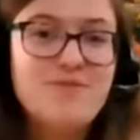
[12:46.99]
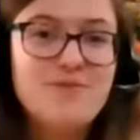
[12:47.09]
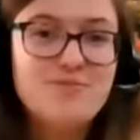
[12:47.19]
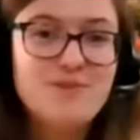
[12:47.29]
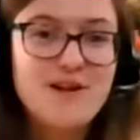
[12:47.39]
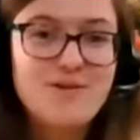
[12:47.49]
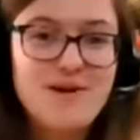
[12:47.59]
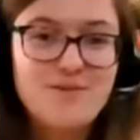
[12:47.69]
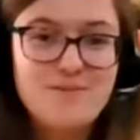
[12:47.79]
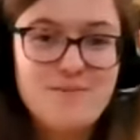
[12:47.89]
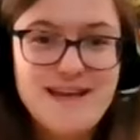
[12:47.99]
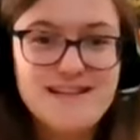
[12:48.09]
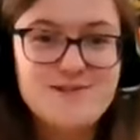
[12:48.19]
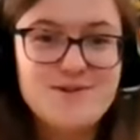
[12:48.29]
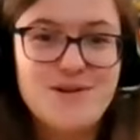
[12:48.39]
If you've played around with
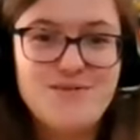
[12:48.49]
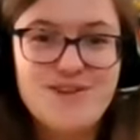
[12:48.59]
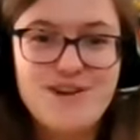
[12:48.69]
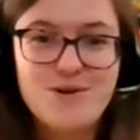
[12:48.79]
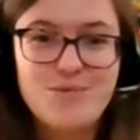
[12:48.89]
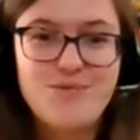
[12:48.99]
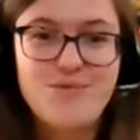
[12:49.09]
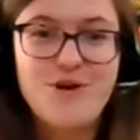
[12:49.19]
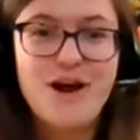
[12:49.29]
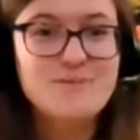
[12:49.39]
baking soda and vinegar before,